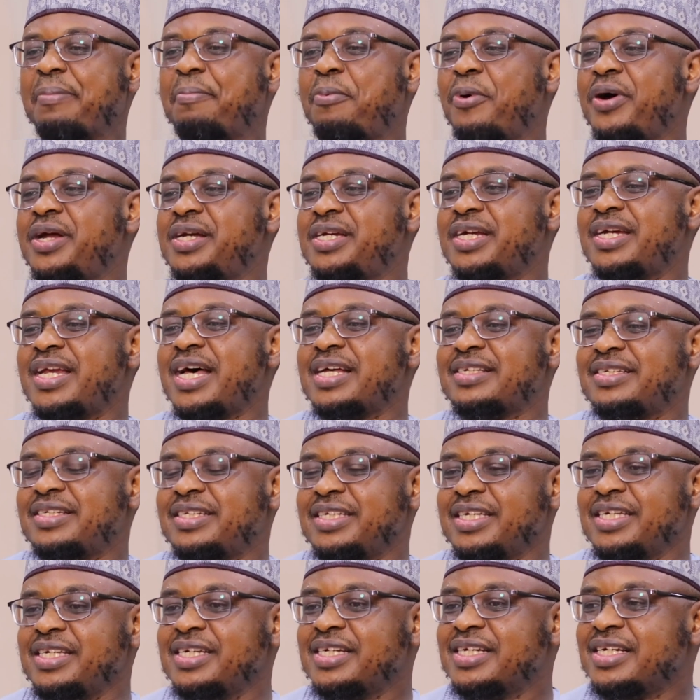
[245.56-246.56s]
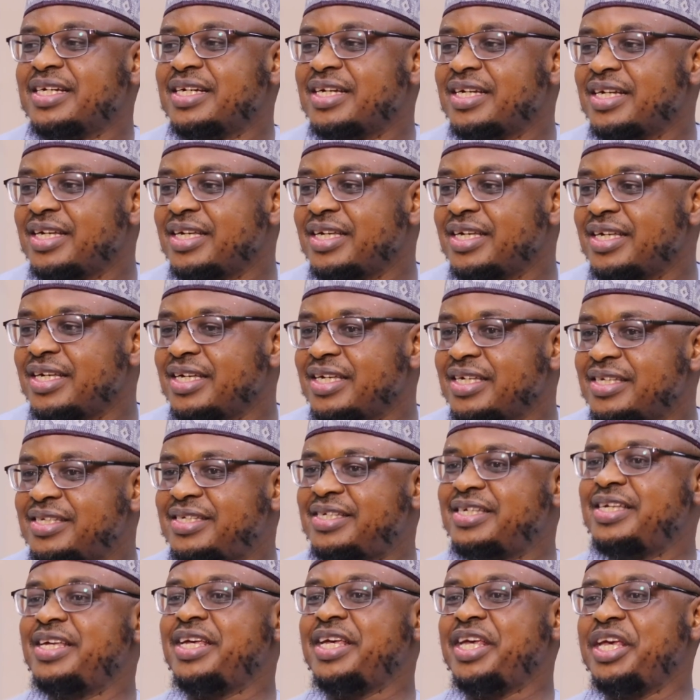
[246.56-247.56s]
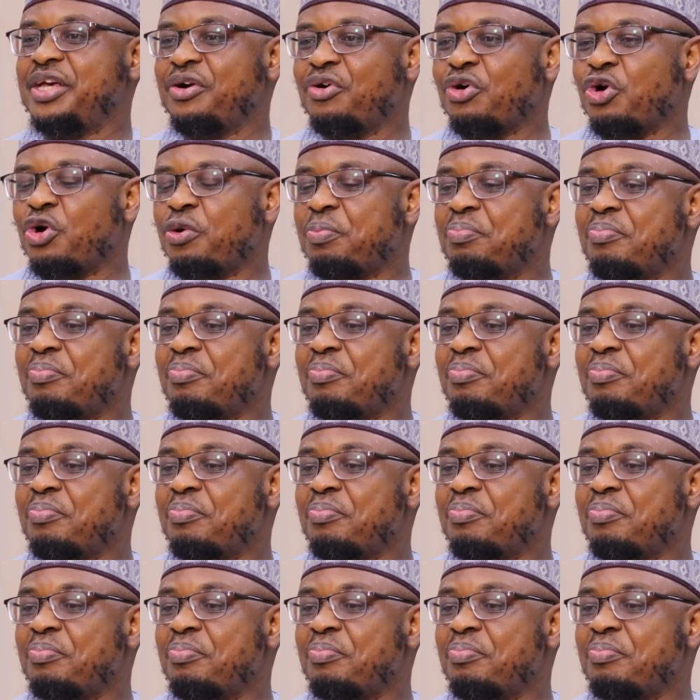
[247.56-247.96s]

appointed as the CEO